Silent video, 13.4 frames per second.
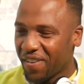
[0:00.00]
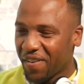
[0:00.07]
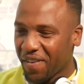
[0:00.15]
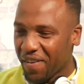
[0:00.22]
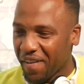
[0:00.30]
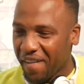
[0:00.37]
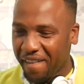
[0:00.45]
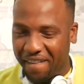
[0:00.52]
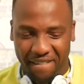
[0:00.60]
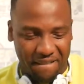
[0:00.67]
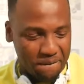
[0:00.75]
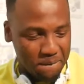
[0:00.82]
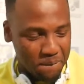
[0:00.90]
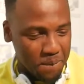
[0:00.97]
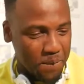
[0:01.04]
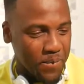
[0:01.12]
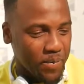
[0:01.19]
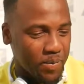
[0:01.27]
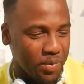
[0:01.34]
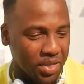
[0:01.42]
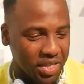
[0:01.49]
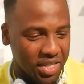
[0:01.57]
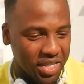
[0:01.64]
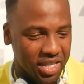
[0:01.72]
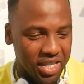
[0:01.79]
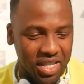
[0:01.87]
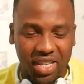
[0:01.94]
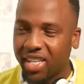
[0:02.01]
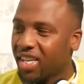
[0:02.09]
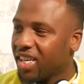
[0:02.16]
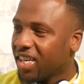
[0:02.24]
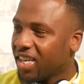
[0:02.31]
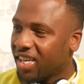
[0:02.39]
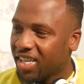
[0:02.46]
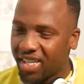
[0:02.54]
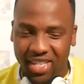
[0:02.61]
nothing spoil that. I'm having a